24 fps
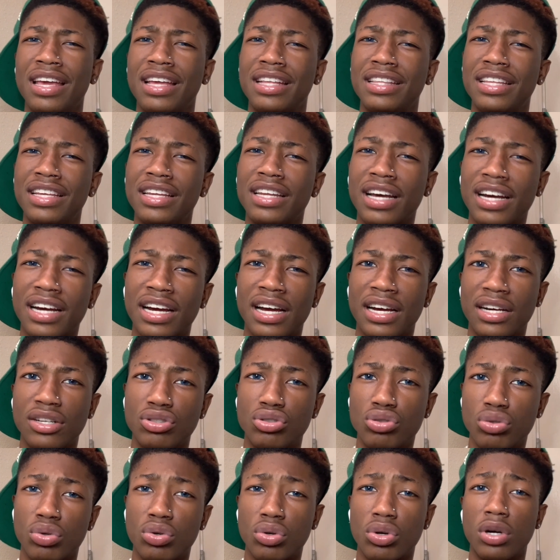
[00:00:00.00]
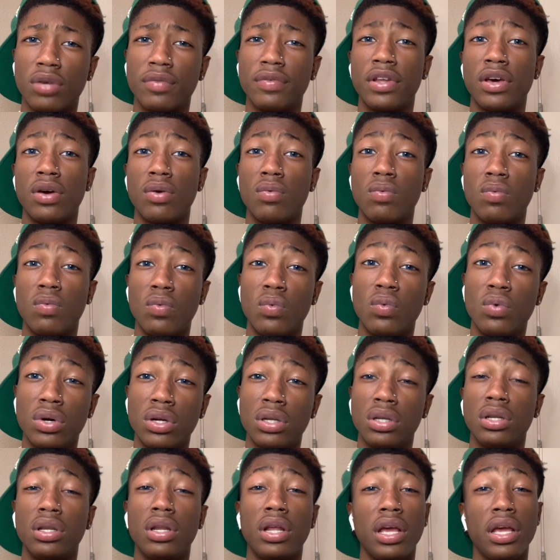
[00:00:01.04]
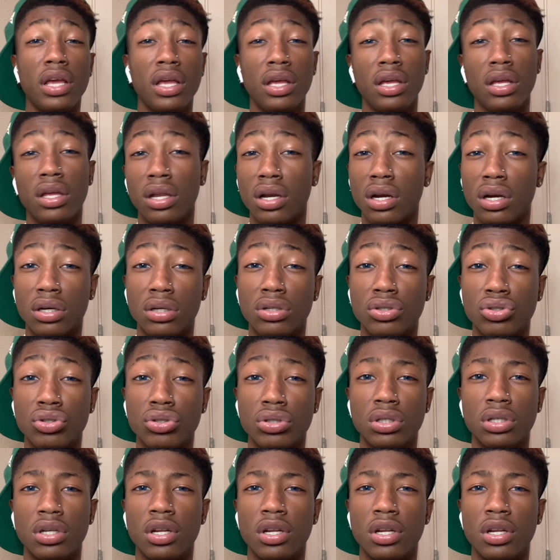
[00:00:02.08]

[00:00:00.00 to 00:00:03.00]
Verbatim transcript: Then I got drunk off that 1 800.